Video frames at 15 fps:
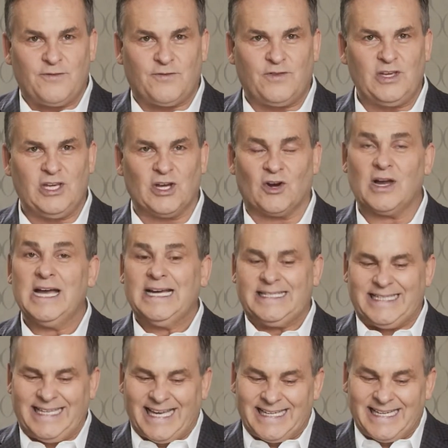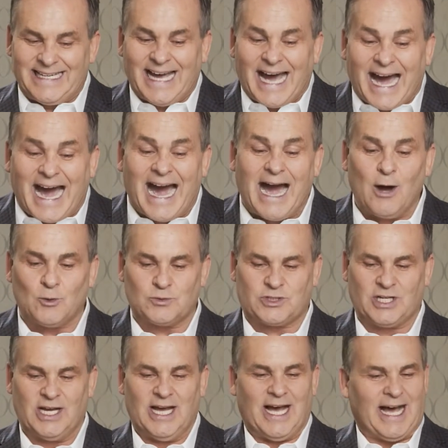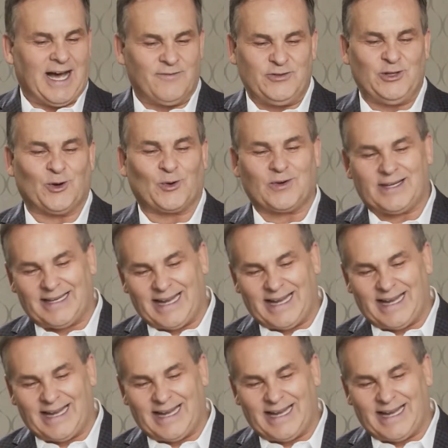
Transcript: fear, to get it out of your